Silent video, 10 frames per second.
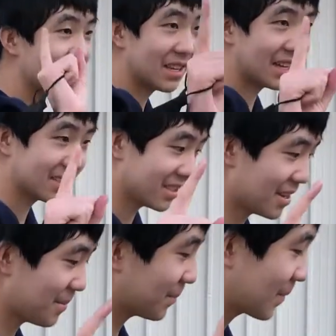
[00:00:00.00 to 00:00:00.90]
do last
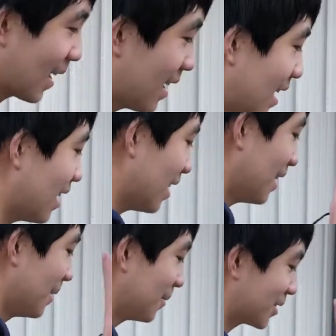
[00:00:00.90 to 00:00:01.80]
time
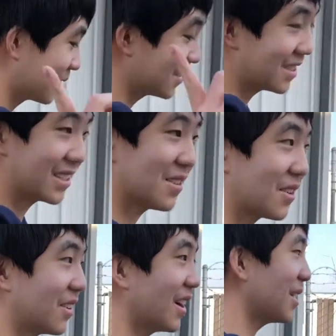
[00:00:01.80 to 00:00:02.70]
um, which is one of the things I
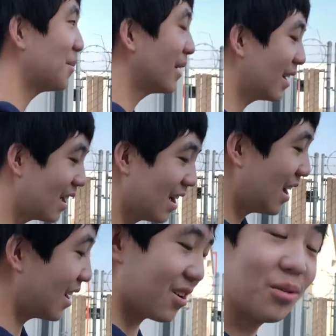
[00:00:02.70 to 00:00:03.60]
regretted. But
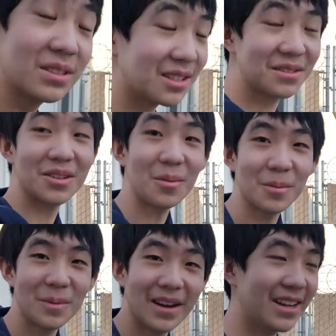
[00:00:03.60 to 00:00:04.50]
I always love stopping
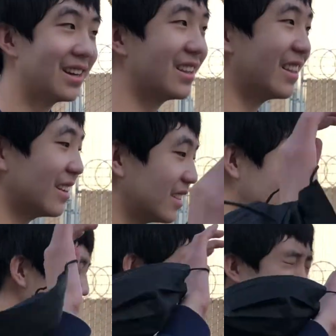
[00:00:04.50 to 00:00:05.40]
by here. The
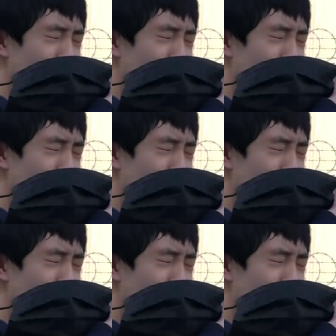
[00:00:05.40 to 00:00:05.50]
team is